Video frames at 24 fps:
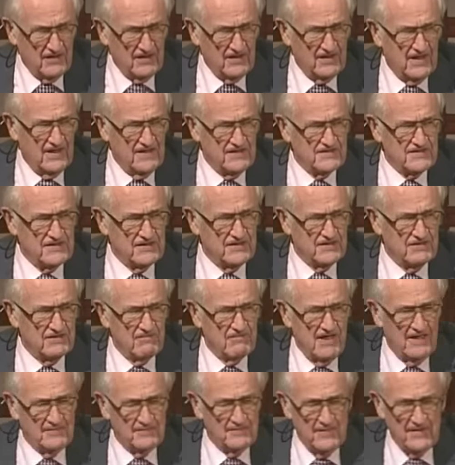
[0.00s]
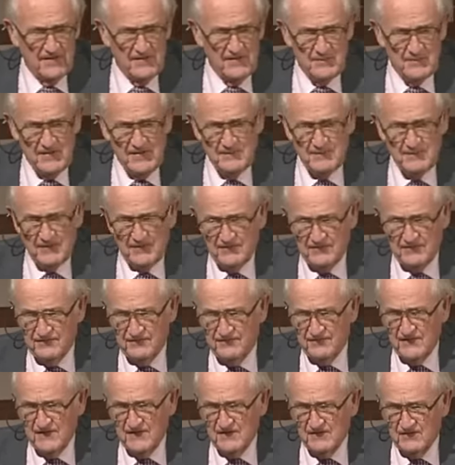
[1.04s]
realize that there aren't many people in
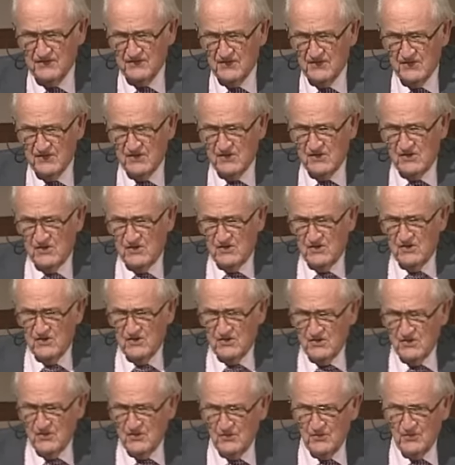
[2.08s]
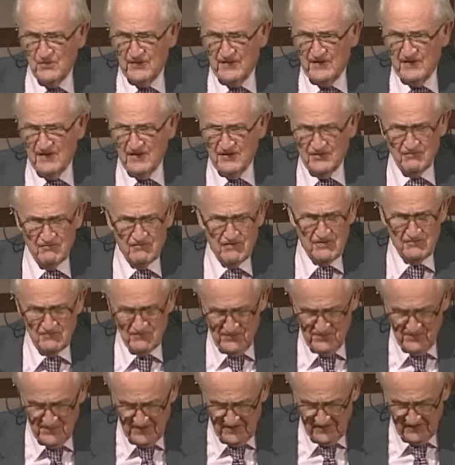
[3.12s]
the field who would agree
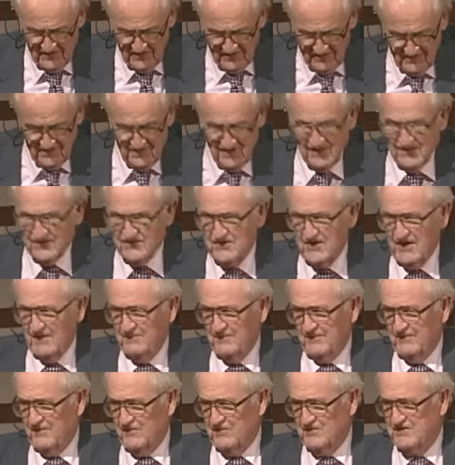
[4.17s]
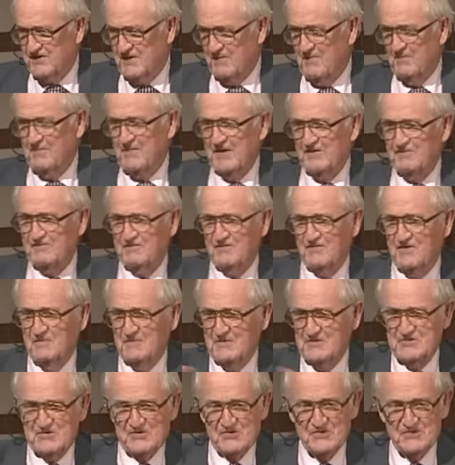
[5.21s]
with me, except for some of my
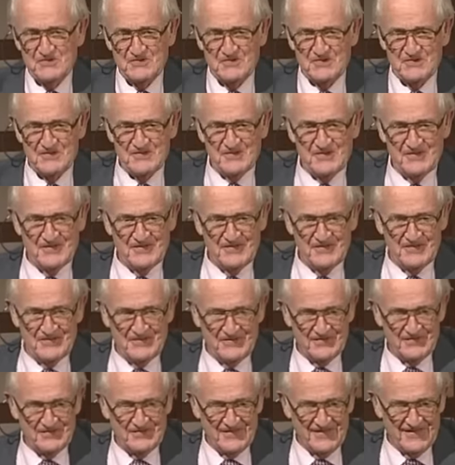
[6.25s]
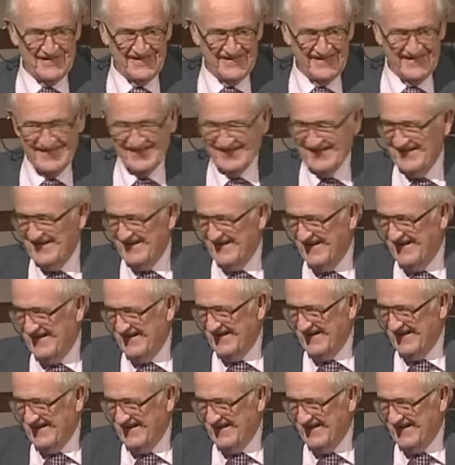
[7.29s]
former students who are here.